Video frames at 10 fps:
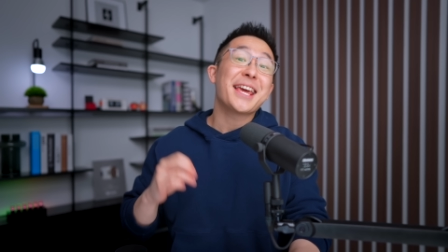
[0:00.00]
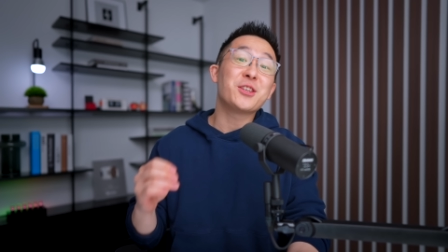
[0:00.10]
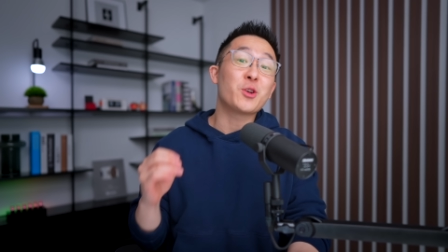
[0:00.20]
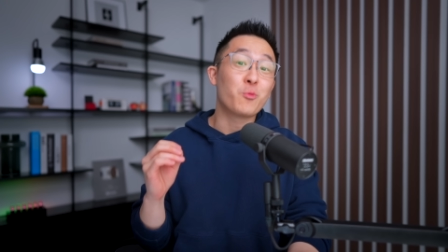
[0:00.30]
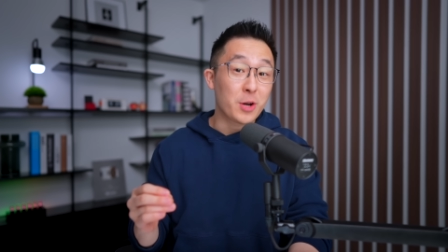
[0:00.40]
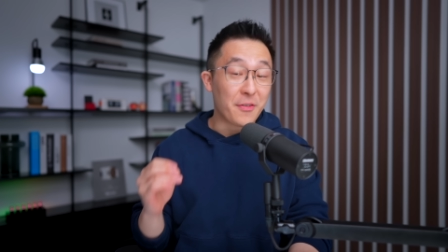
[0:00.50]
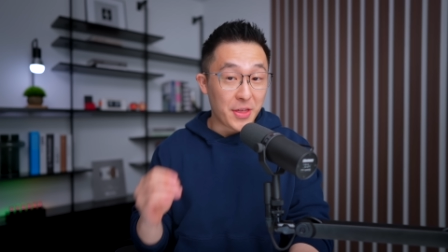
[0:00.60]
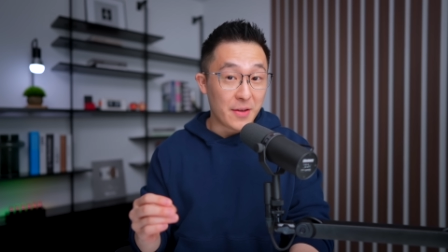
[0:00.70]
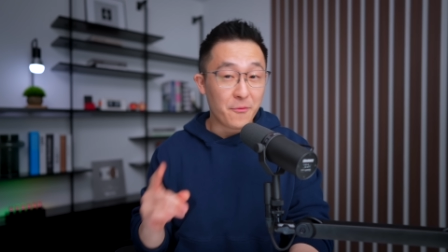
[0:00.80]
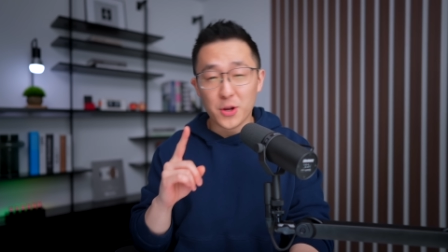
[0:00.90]
Here's a rule of
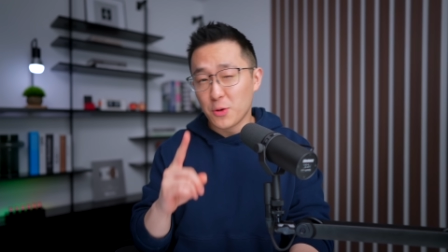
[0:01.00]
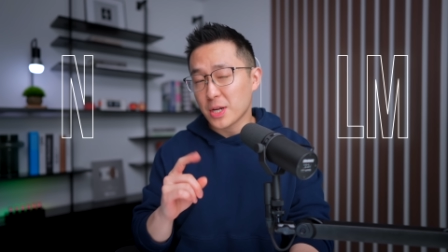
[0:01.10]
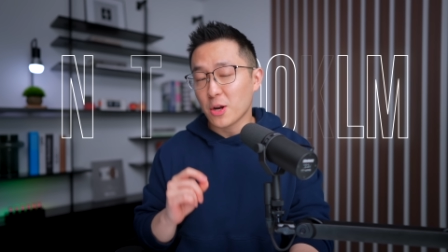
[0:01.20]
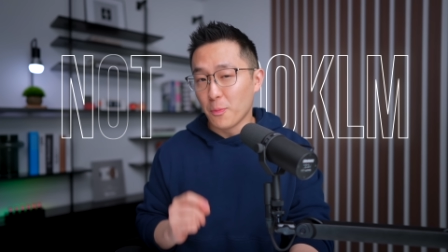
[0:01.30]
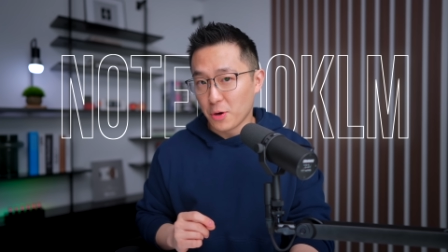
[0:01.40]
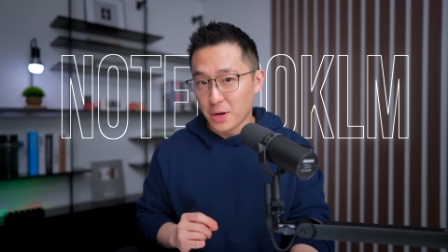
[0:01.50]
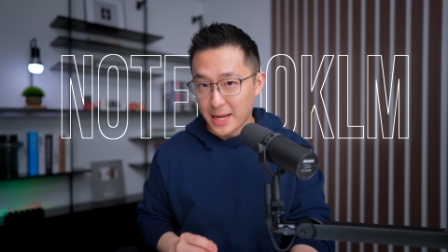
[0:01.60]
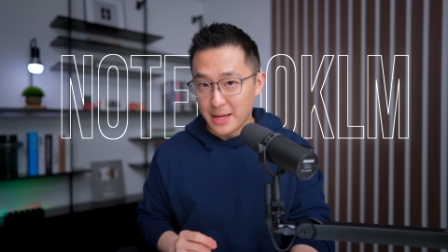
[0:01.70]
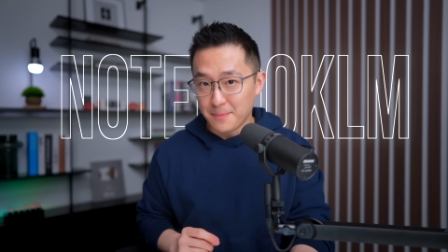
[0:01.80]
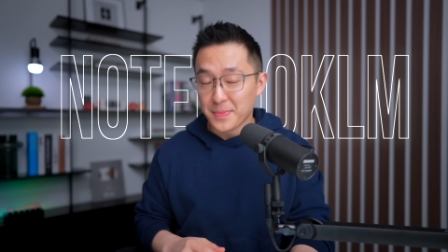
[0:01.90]
thumb for using Notebook
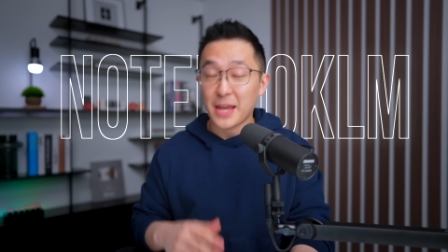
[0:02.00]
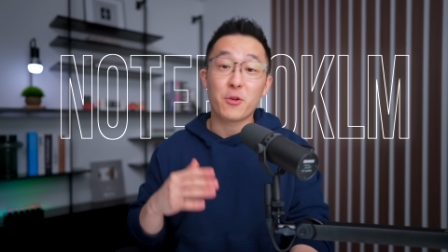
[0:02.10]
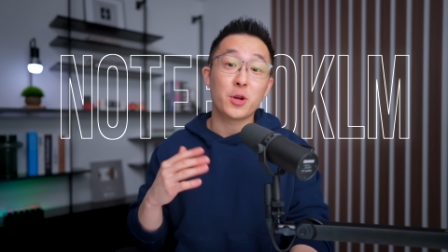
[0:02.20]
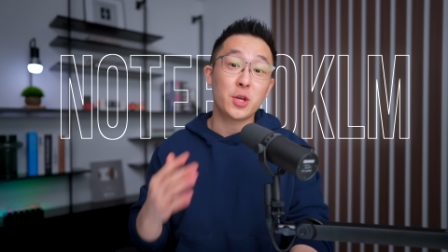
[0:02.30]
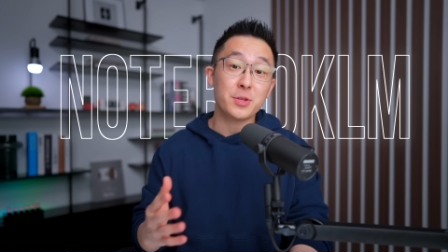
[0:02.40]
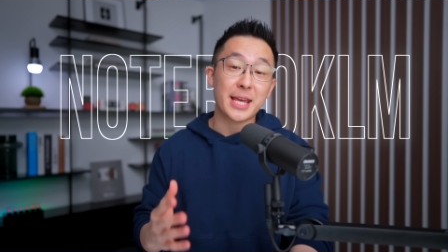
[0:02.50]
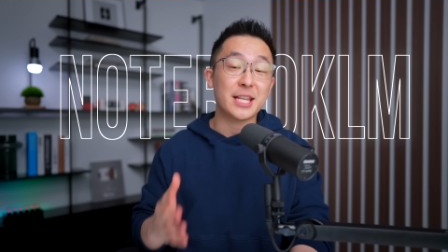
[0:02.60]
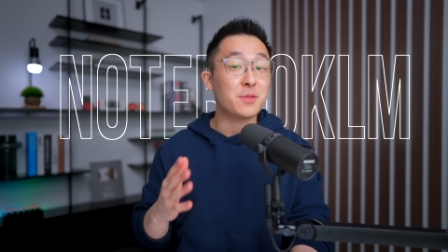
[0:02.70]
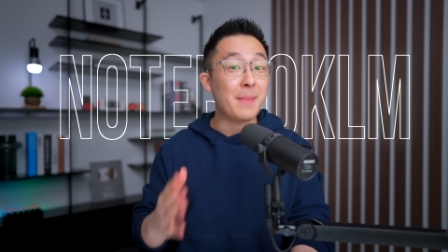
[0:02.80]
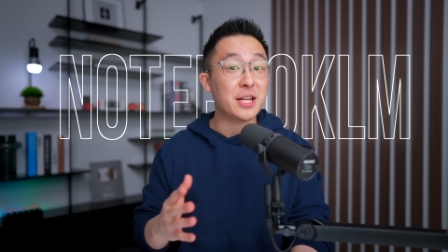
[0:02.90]
LM. If your use
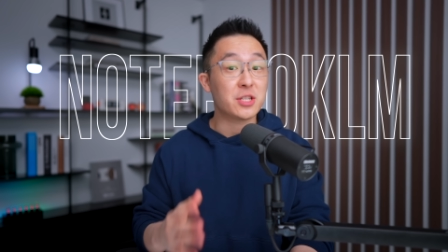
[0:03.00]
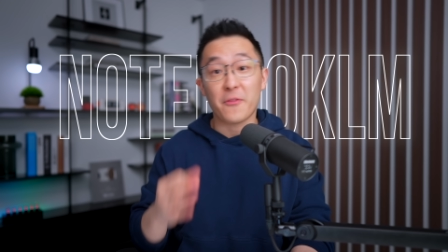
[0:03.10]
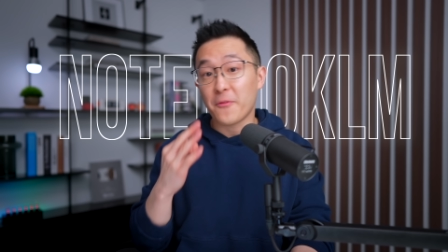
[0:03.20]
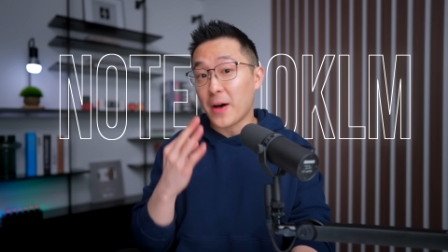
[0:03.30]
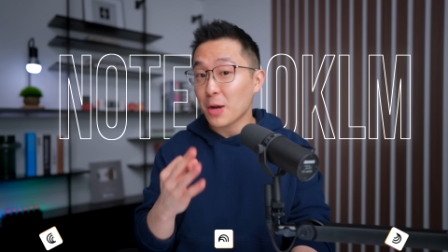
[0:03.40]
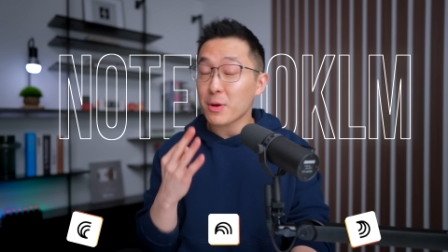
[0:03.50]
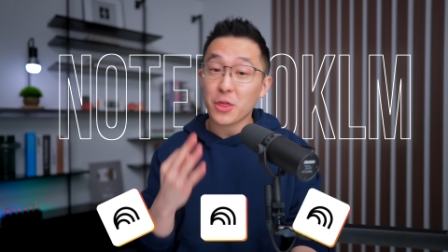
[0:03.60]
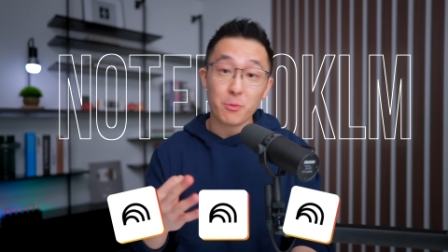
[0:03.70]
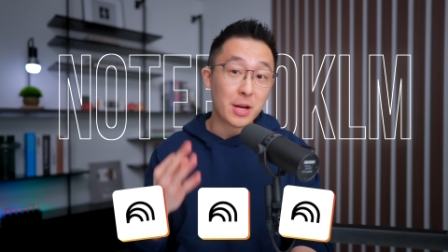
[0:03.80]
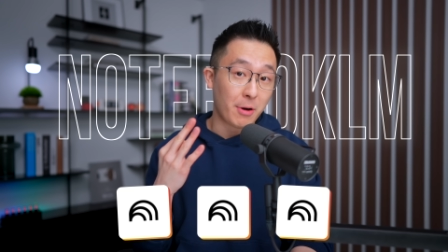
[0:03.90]
case matches the following
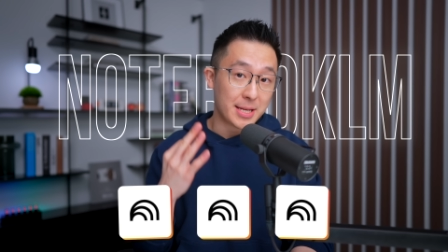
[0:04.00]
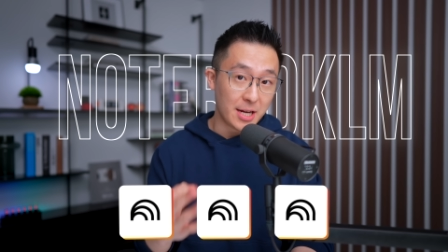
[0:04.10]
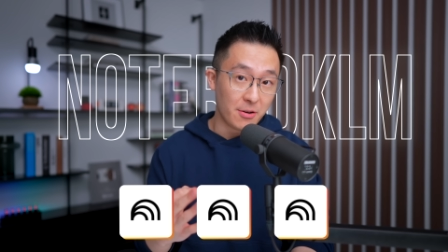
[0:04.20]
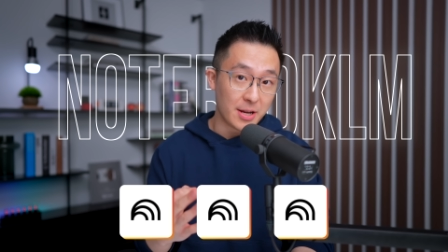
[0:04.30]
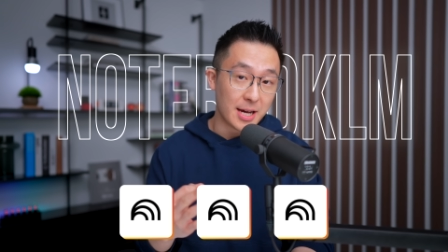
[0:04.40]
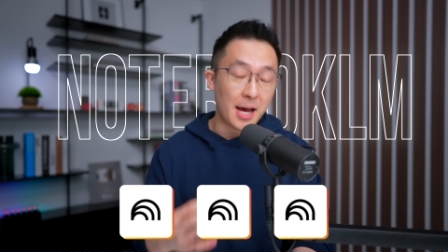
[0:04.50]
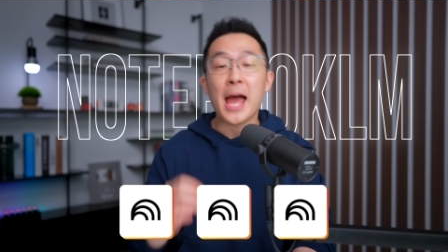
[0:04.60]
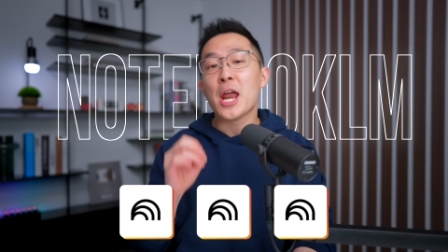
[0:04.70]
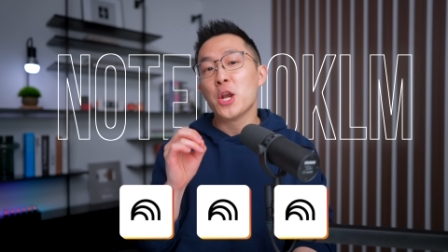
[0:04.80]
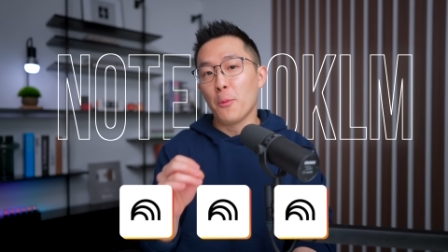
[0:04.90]
three criteria,
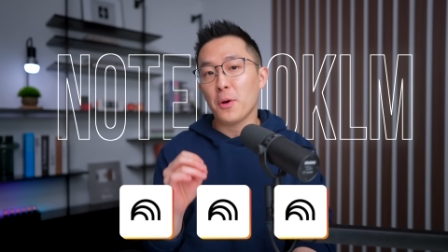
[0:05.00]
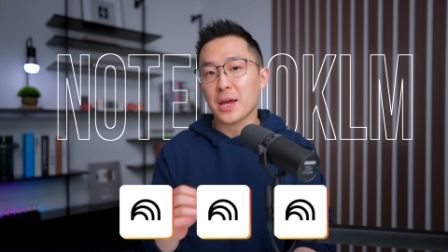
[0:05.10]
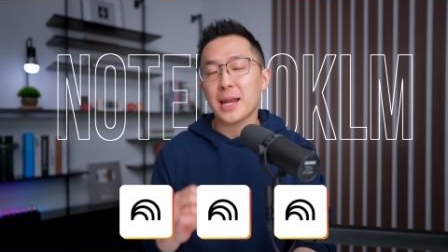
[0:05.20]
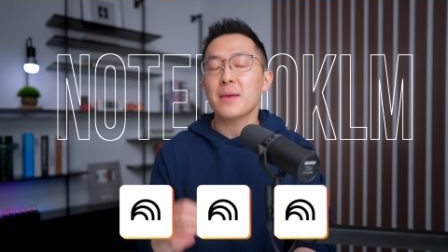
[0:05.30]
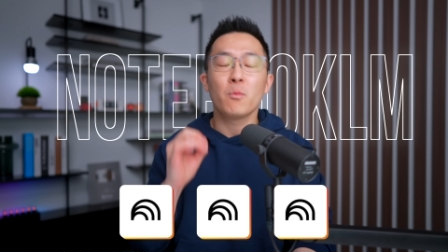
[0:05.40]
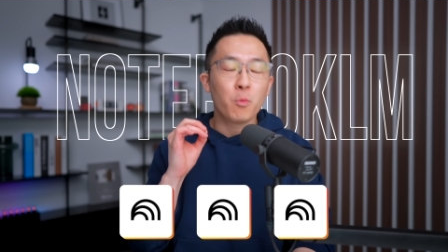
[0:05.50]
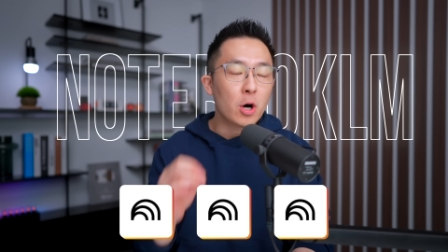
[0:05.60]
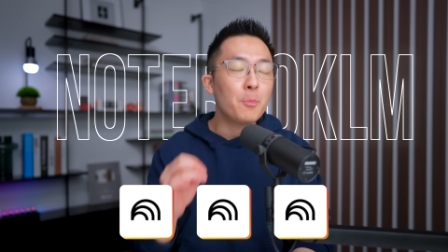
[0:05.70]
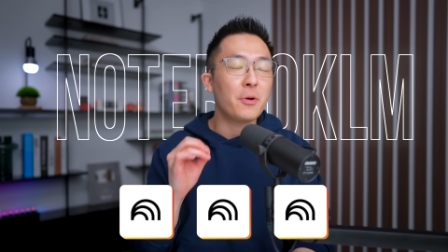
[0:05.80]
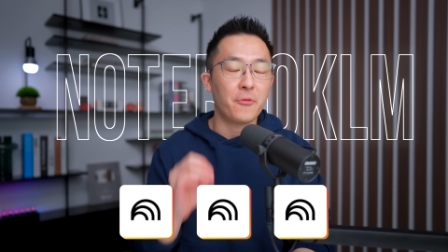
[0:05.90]
Notebook LM
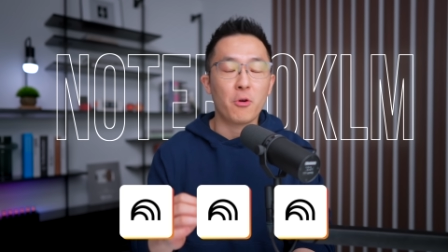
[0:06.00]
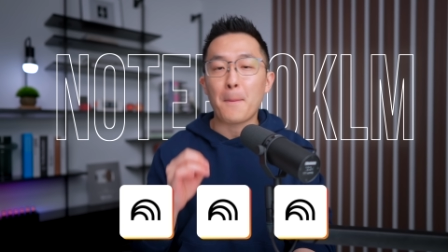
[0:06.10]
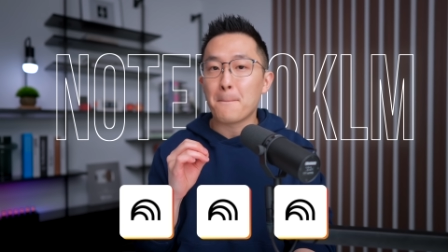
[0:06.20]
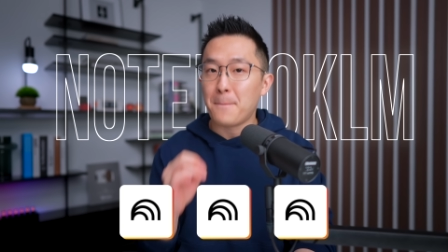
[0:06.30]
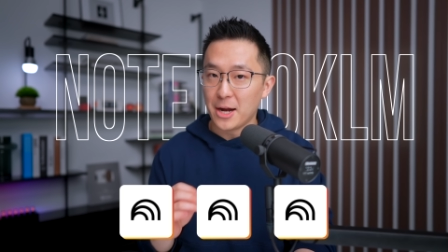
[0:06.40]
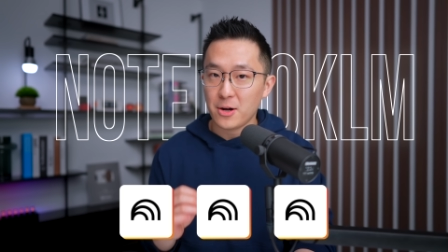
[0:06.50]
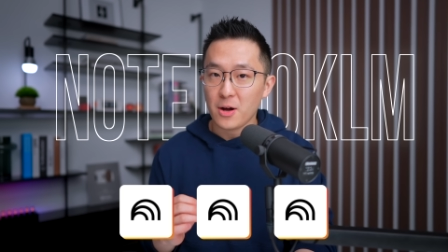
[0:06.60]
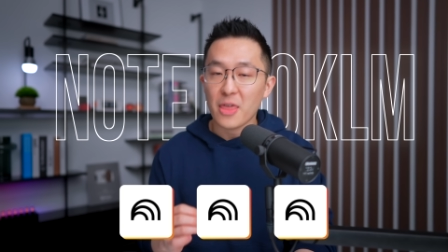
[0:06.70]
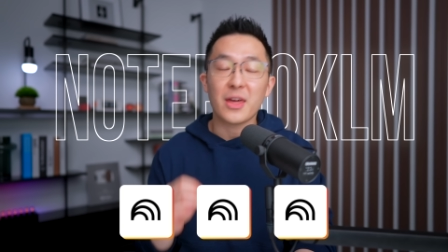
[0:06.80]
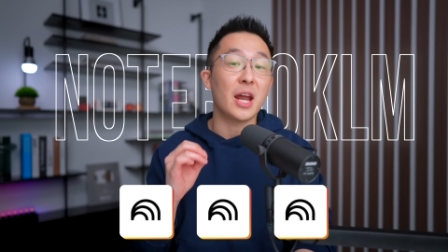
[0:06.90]
will perform
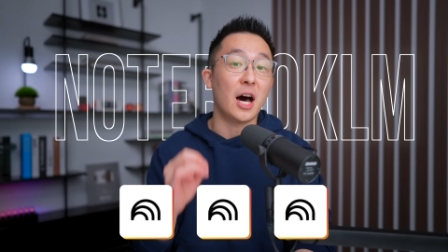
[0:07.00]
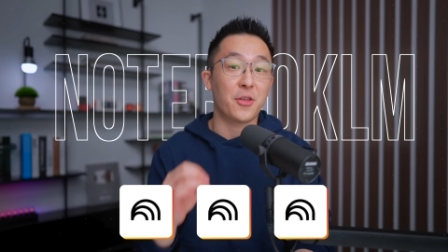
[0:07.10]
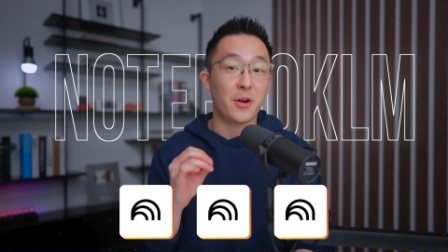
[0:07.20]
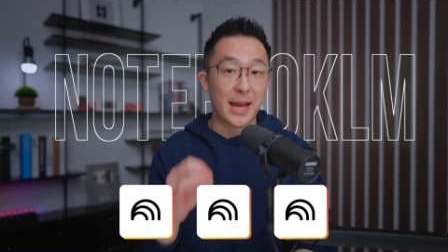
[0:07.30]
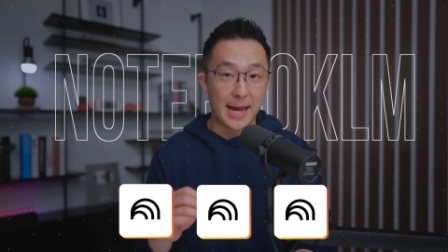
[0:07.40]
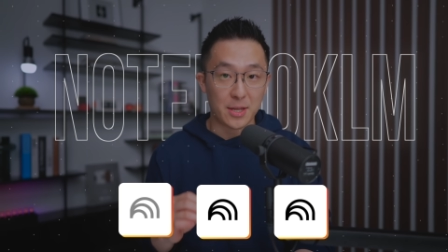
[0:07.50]
better than other AI